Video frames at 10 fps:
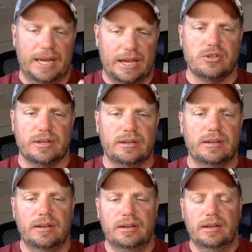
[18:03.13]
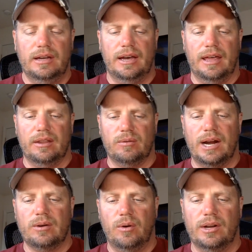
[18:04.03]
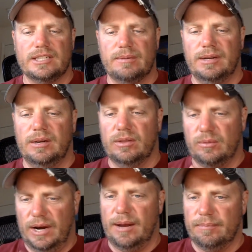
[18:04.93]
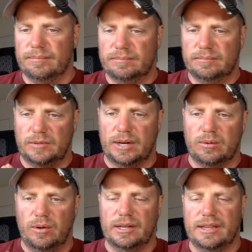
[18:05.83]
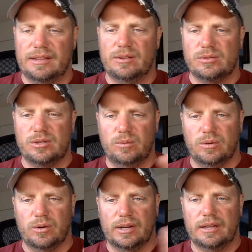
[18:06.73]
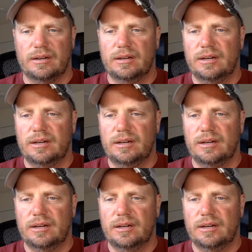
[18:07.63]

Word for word: engine, and the ride quality is going to be with the Ram ride quality. I think those two will go together.